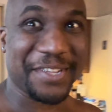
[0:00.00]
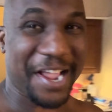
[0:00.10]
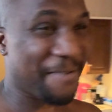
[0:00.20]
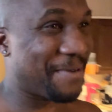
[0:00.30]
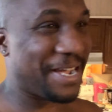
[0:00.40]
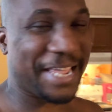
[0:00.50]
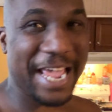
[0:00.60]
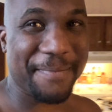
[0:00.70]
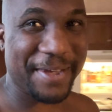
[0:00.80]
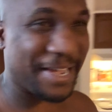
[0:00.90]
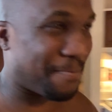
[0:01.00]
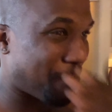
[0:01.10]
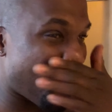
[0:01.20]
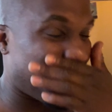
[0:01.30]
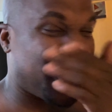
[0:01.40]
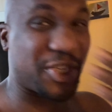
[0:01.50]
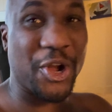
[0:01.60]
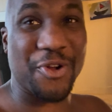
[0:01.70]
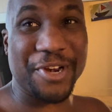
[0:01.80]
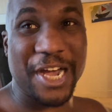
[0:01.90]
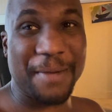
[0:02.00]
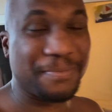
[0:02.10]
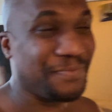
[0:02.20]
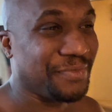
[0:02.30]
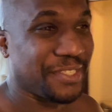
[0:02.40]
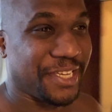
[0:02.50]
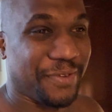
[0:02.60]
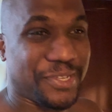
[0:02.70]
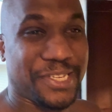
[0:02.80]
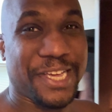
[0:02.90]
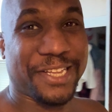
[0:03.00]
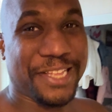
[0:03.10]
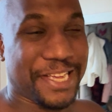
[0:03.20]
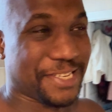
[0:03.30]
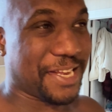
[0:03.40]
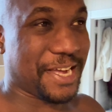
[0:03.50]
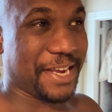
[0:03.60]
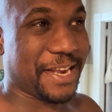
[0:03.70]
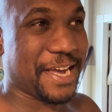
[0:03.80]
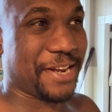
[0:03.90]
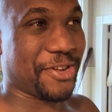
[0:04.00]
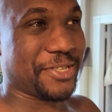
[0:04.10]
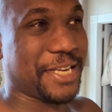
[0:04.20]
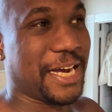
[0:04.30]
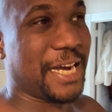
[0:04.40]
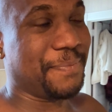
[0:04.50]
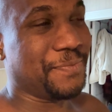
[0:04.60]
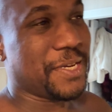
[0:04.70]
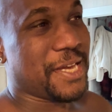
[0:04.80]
Everybody came in, partied, turned up. It was sick last night, had a good time.